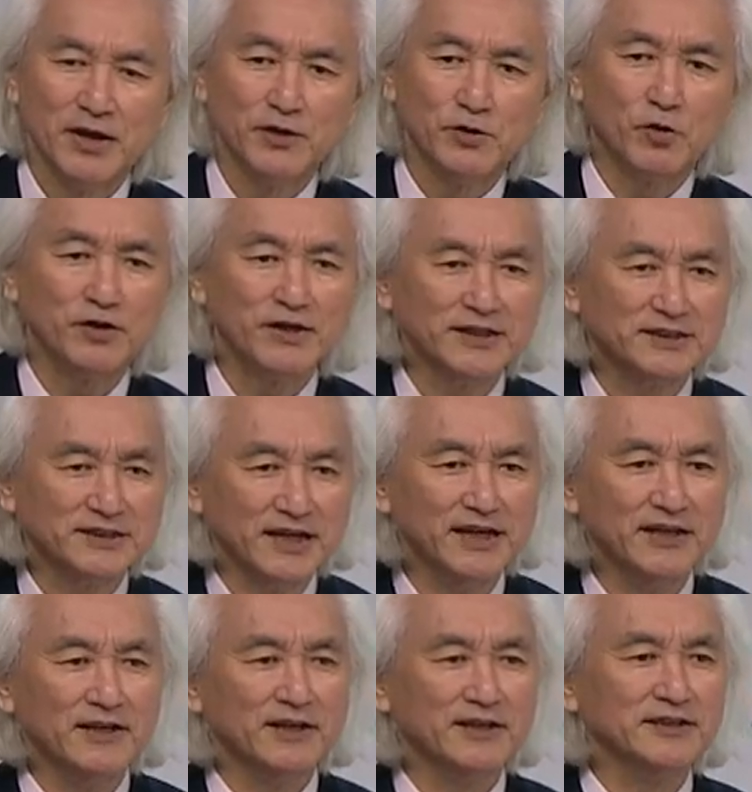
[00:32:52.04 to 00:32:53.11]
Your
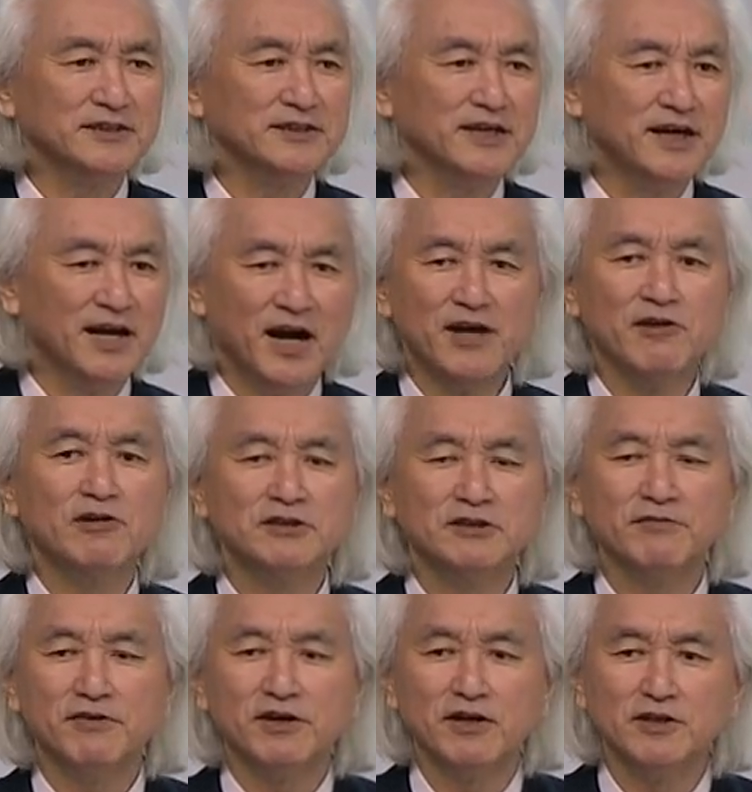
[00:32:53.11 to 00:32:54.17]
descendants, hundreds
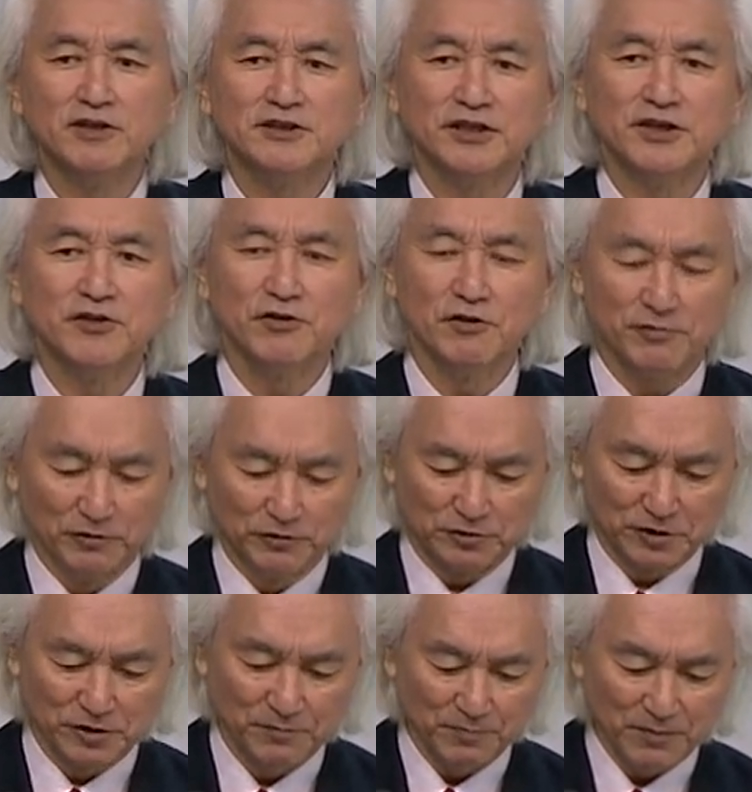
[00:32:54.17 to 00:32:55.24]
of years into the
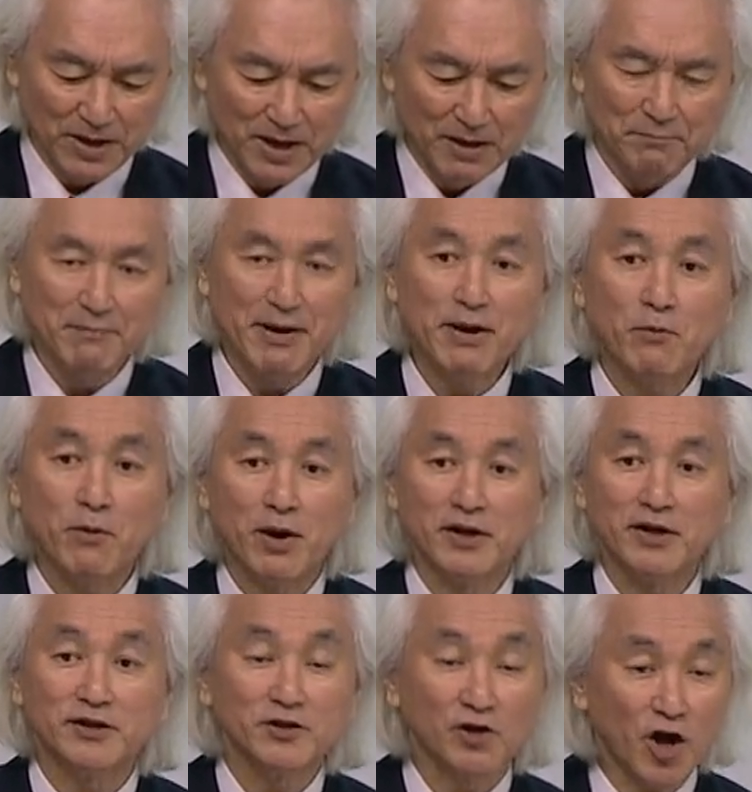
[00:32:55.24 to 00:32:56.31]
future, may
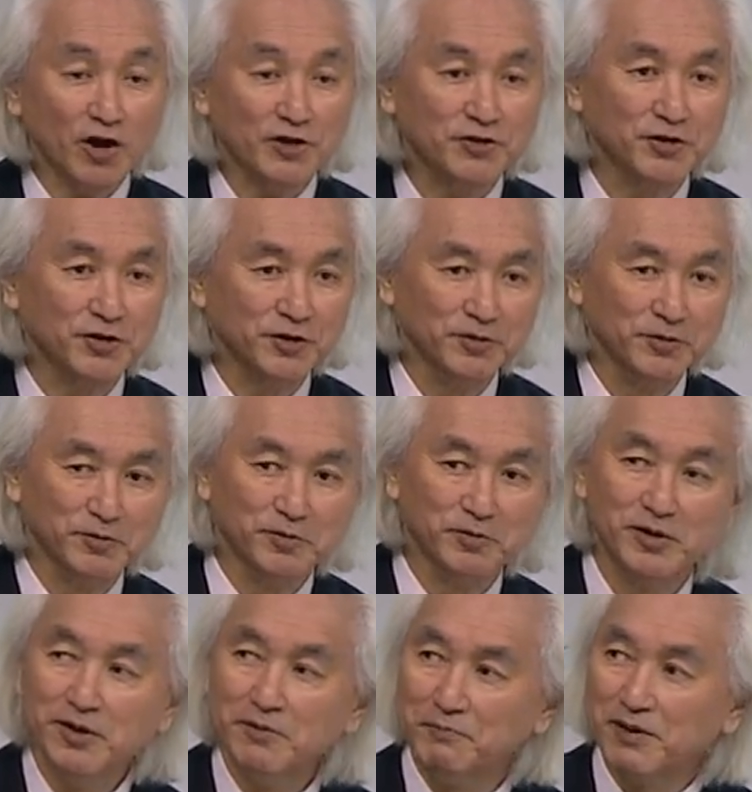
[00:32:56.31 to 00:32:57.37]
want to talk to
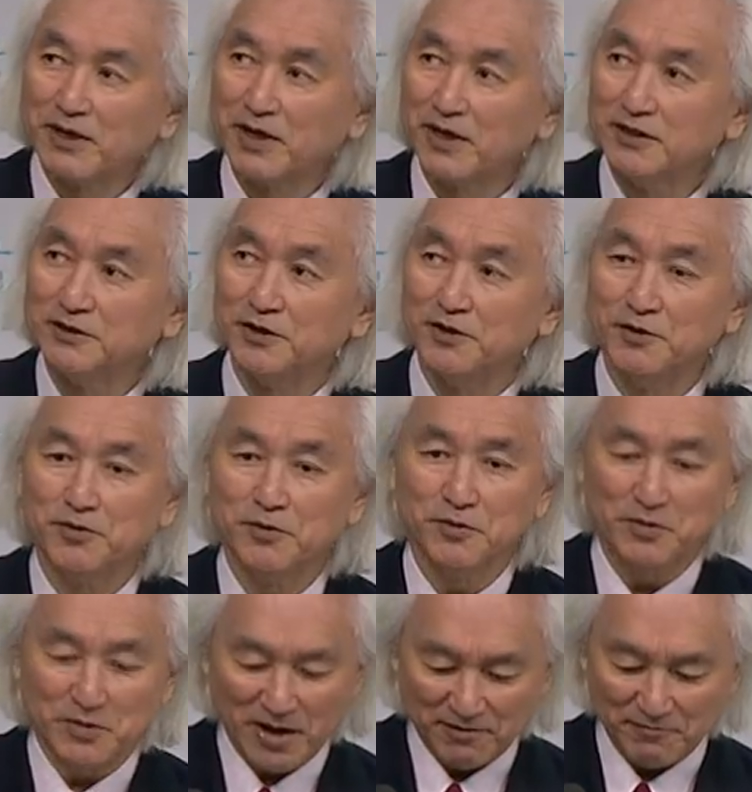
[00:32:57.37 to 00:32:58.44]
you because
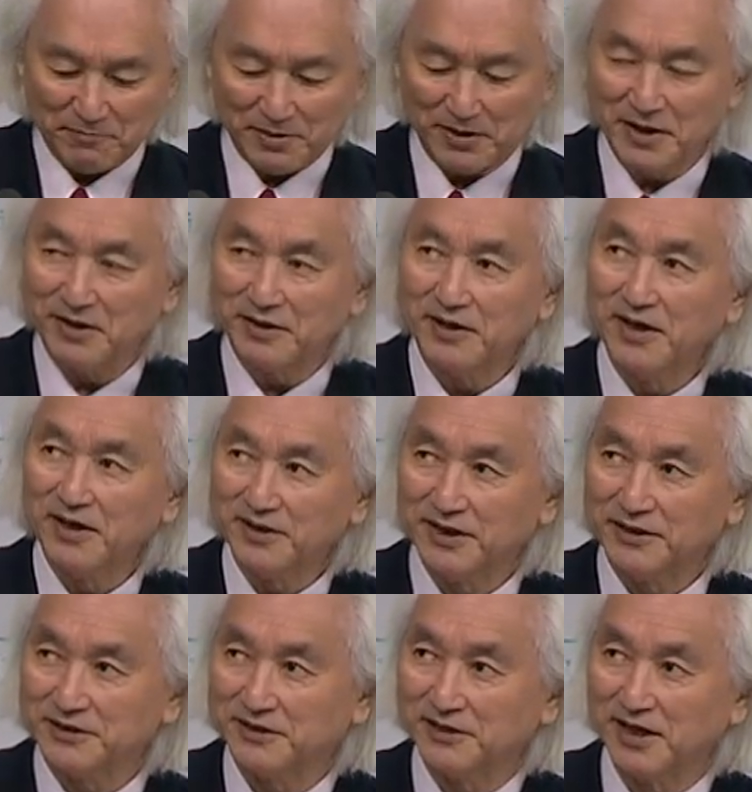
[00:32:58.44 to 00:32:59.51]
you have been
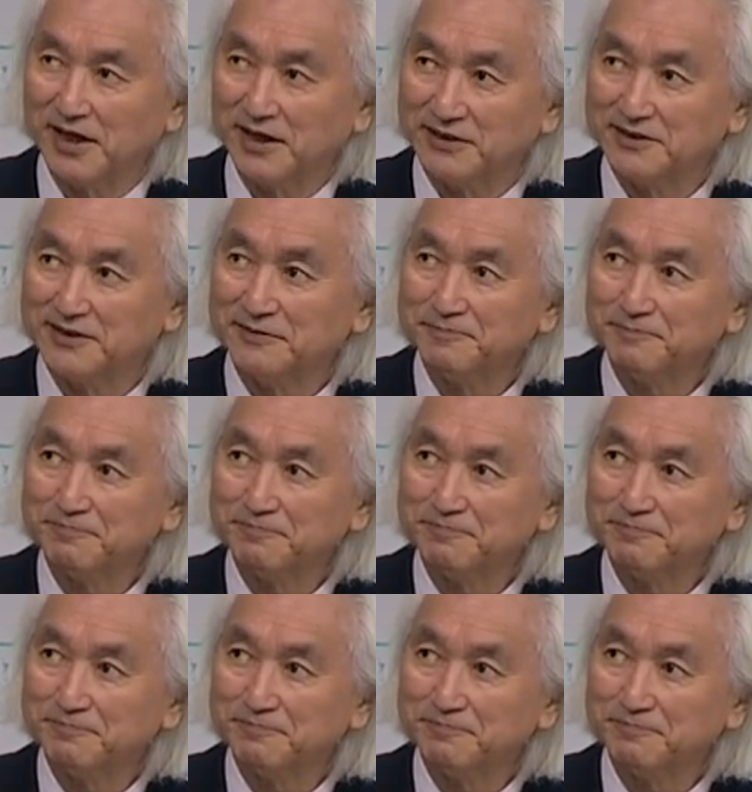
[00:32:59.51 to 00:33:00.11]
digitized.